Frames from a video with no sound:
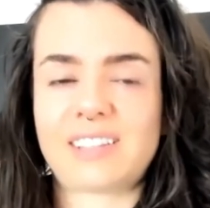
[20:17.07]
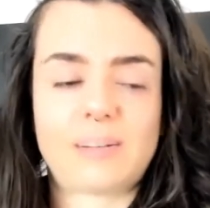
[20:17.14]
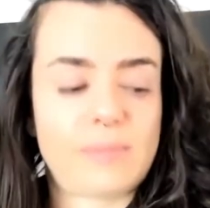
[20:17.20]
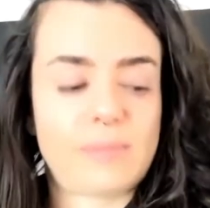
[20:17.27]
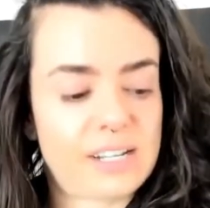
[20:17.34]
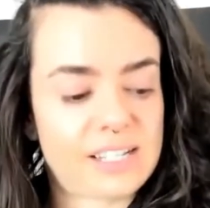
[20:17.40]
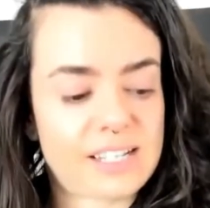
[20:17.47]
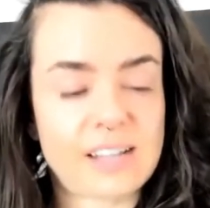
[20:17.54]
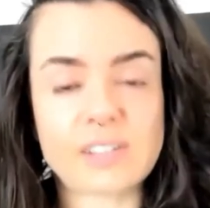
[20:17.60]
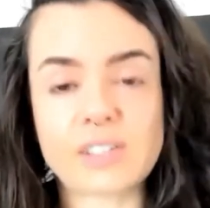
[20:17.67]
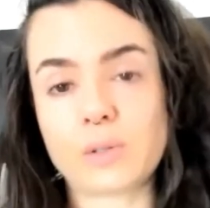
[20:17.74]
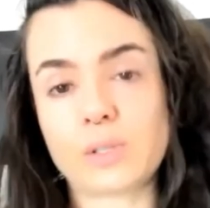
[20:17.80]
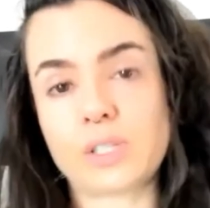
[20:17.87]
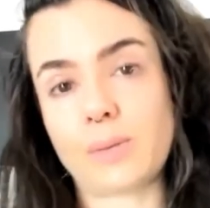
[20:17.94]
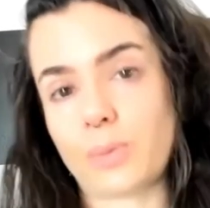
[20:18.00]
And I mean, it sounds
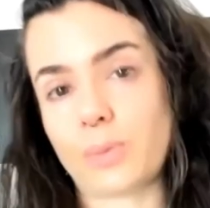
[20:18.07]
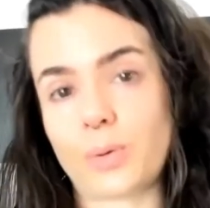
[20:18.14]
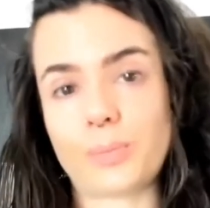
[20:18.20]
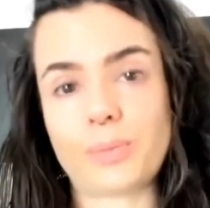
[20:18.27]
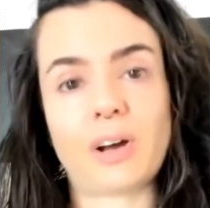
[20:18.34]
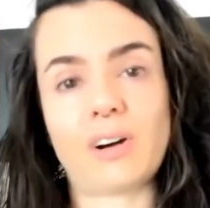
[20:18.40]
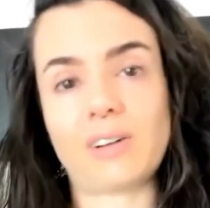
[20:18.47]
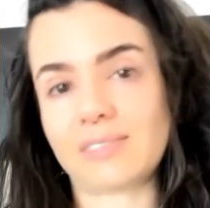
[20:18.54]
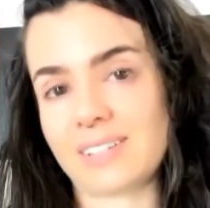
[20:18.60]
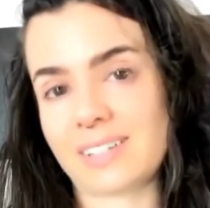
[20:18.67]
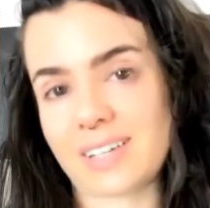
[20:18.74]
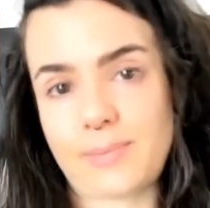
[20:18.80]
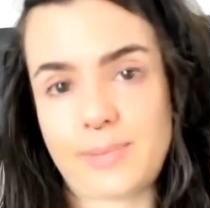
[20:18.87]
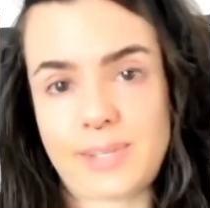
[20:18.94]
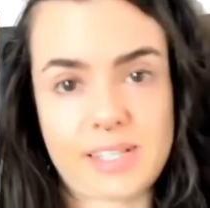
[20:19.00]
so simple, but
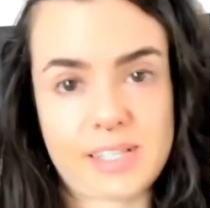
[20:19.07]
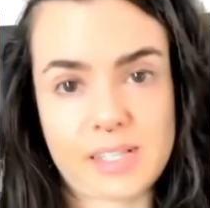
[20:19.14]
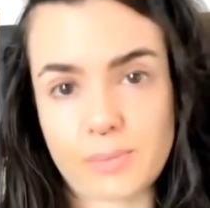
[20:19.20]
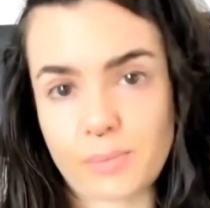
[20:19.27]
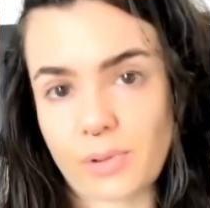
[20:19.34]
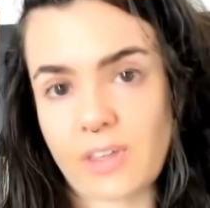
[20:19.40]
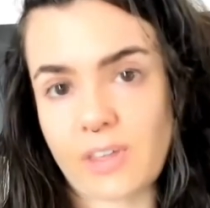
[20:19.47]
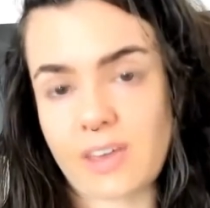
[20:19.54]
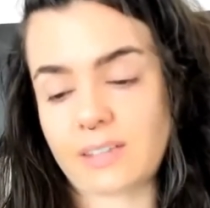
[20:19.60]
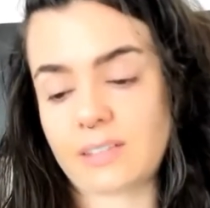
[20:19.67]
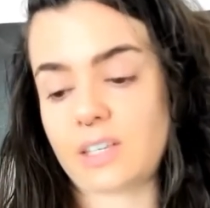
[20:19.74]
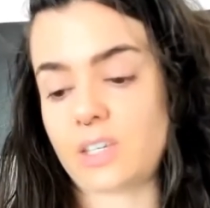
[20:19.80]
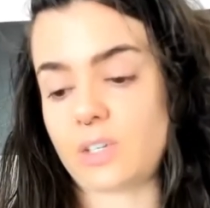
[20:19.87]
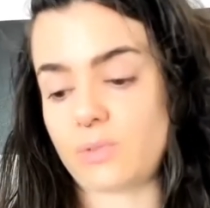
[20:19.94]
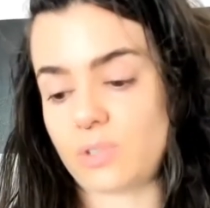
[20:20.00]
oftentimes it's the simple things
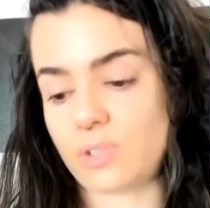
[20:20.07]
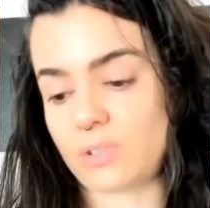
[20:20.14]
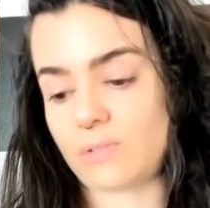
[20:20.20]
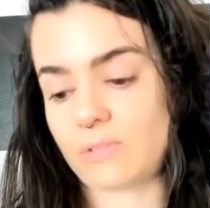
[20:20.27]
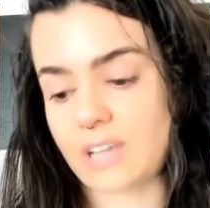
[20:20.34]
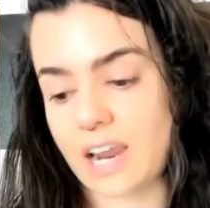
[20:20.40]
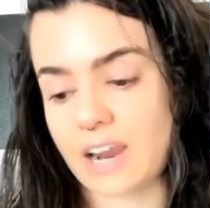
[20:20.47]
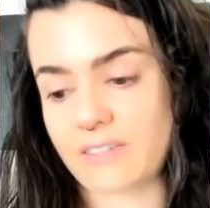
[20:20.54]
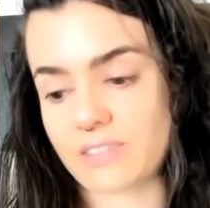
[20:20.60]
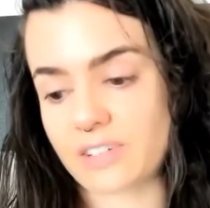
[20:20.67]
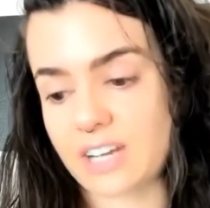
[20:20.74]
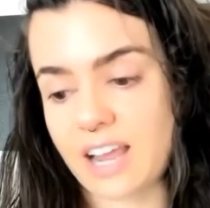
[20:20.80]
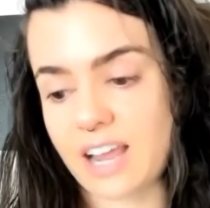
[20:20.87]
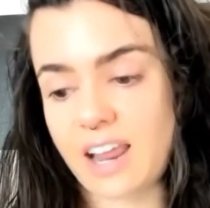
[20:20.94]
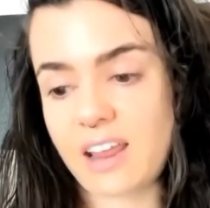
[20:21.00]
that you do day after
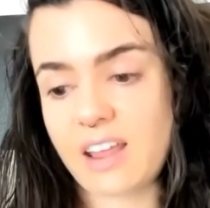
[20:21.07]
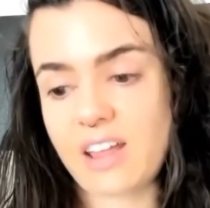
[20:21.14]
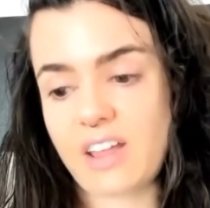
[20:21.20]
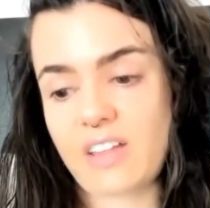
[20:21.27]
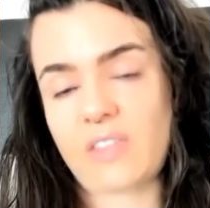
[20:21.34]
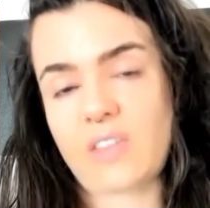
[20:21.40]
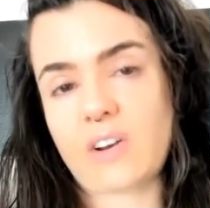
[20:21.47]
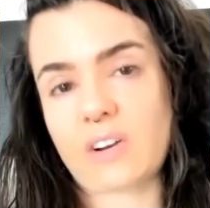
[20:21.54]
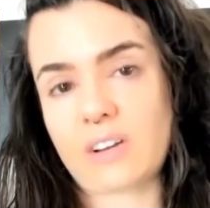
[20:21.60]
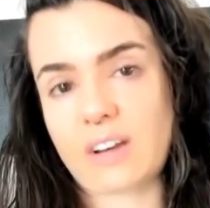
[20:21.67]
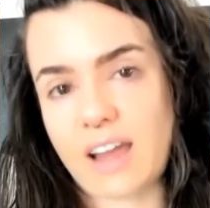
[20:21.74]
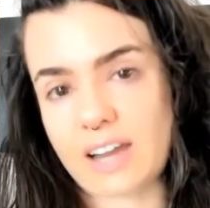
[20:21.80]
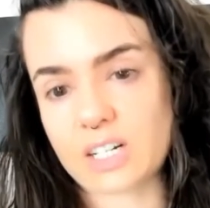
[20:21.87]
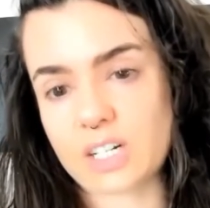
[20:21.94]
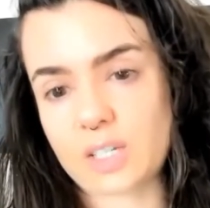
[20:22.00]
day that are going
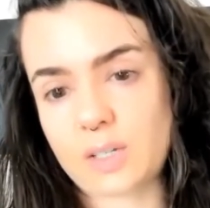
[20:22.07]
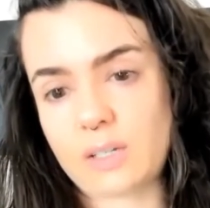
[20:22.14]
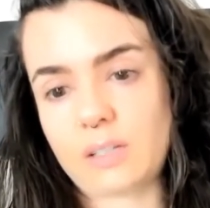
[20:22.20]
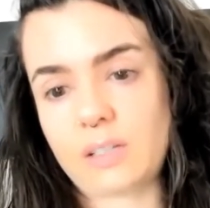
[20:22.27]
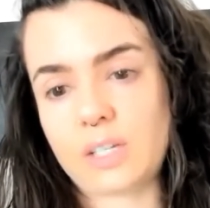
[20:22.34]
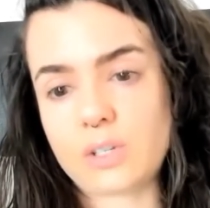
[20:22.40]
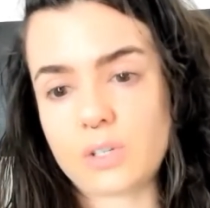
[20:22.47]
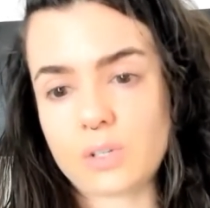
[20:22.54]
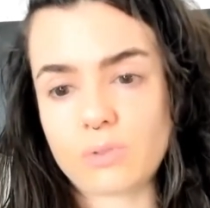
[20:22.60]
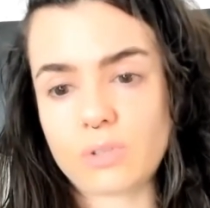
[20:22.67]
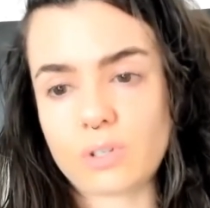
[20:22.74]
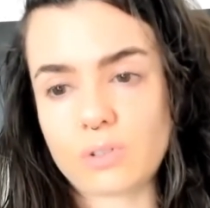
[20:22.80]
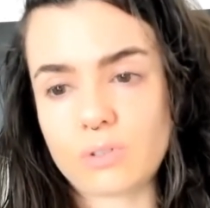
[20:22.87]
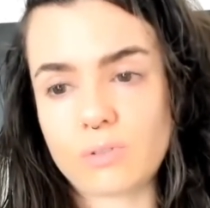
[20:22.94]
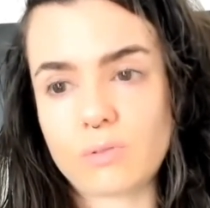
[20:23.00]
to actually lead you
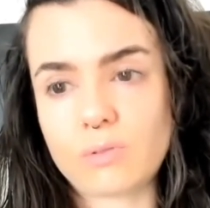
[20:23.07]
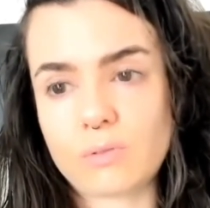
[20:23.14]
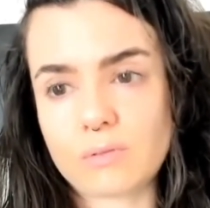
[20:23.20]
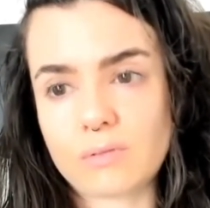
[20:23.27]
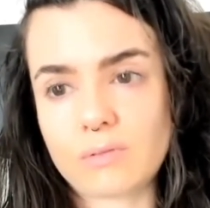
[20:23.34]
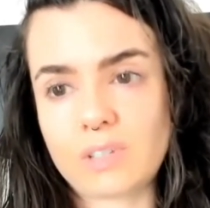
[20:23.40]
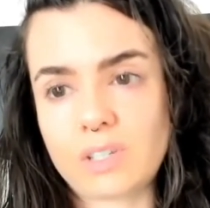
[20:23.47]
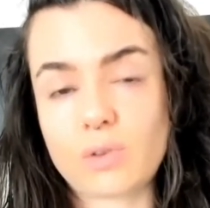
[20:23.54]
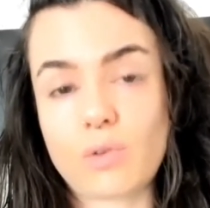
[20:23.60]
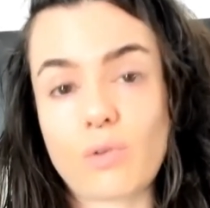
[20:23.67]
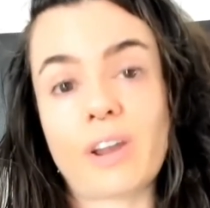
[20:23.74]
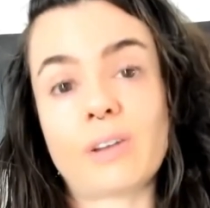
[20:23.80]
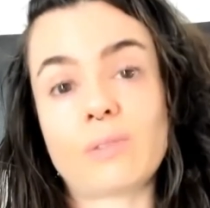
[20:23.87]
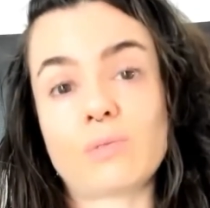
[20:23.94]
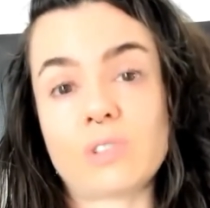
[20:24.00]
to these
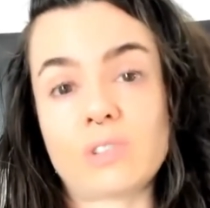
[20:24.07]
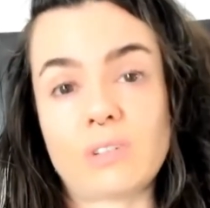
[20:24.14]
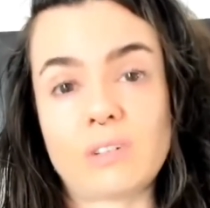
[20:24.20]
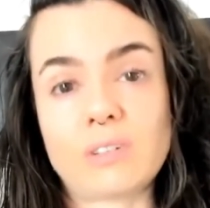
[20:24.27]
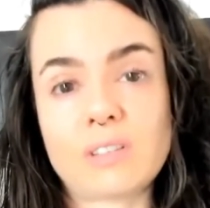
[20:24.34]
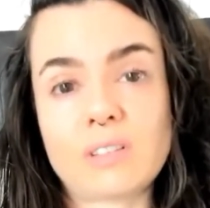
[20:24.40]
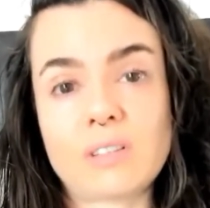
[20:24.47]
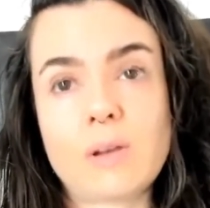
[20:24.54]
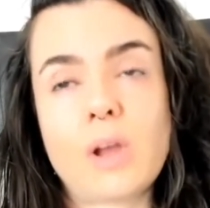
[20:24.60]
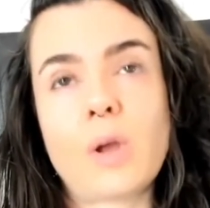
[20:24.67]
grand results.